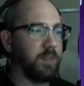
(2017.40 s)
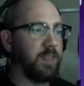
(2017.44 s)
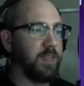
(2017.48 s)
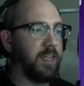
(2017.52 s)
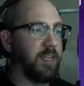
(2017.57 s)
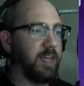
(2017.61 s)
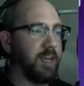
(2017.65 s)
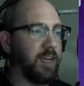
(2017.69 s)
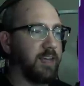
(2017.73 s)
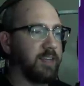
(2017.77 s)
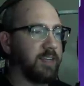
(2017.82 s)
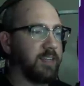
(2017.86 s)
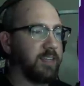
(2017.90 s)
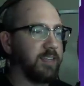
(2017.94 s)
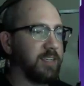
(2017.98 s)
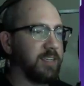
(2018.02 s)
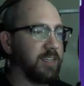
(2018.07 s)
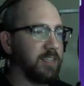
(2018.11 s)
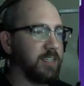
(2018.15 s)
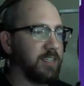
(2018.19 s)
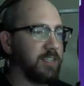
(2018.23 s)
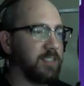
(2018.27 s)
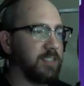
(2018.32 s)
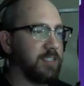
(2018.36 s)
Yeah,
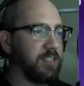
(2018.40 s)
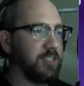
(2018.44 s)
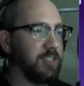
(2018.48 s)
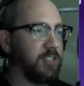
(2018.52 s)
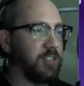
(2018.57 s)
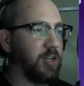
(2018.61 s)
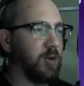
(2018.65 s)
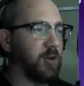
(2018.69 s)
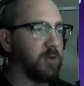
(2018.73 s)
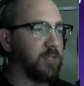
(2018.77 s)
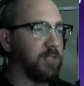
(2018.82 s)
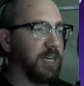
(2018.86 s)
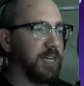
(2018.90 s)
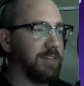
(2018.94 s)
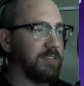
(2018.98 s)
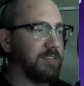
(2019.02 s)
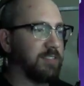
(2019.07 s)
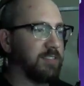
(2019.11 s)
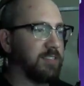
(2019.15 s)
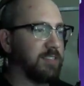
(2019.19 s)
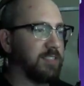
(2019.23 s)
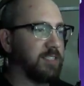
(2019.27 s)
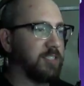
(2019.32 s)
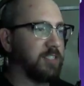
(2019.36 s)
they just hold out
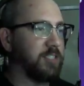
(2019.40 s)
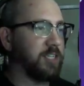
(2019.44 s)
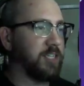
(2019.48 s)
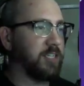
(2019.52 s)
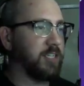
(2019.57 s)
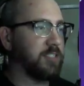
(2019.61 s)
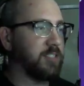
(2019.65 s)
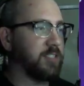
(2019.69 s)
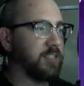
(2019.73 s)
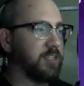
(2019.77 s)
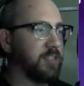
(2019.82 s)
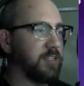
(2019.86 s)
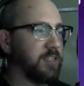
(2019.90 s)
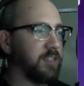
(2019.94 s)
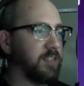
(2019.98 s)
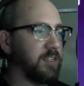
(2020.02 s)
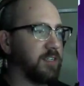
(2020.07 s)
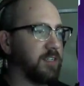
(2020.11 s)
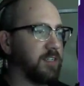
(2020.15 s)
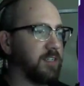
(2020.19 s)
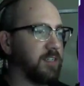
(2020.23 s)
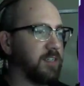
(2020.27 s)
until they change their